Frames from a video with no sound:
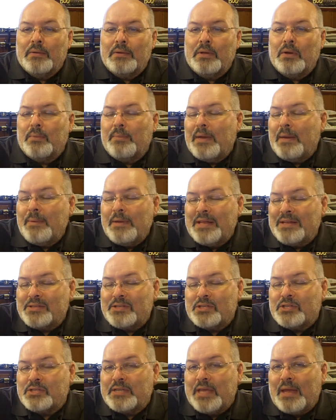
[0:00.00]
Maybe
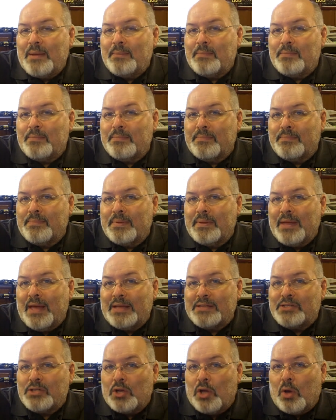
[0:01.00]
that's the same
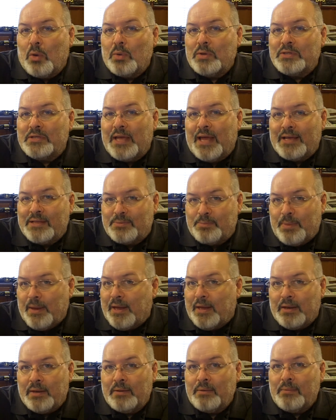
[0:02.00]
as it always has
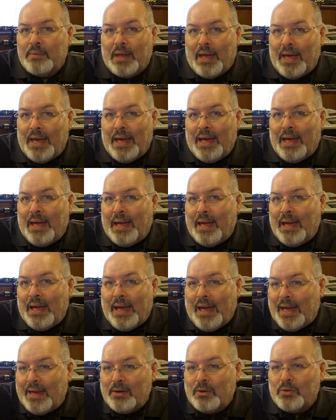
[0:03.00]
been.
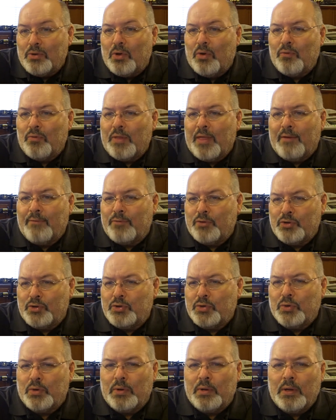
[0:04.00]
I don't know for that for
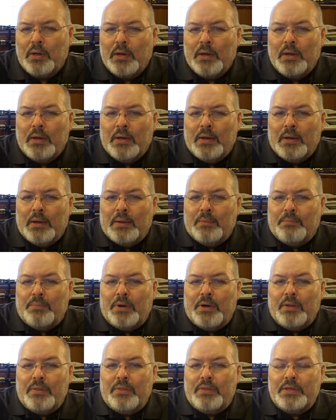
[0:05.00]
sure.
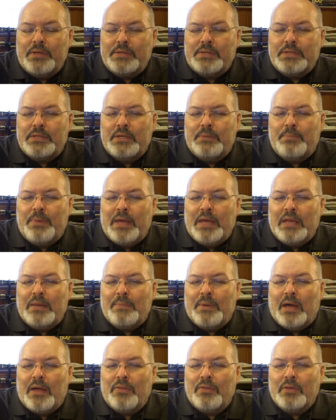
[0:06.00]
But this debate
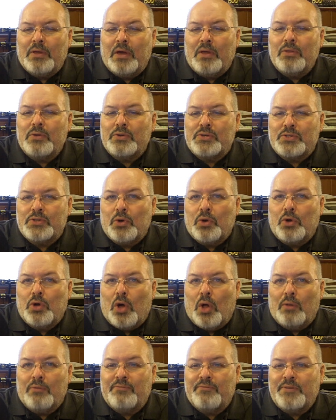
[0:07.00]
about the other
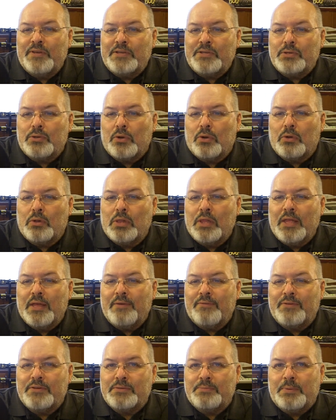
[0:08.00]
so-called fiscal
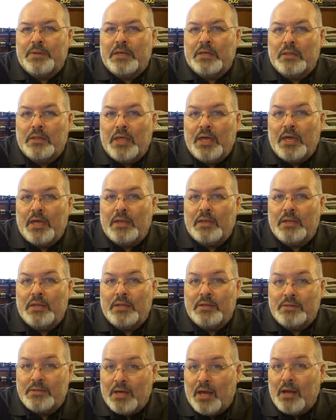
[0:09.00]
cliff is being led
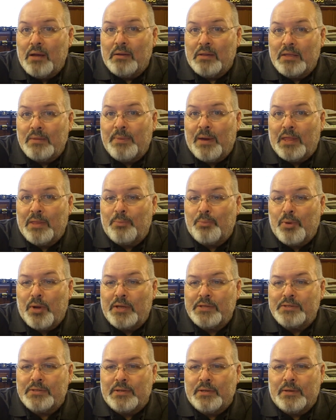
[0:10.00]
entirely by the
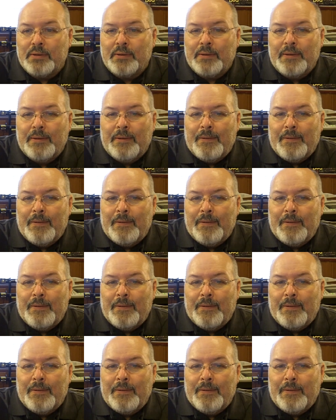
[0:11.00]
president.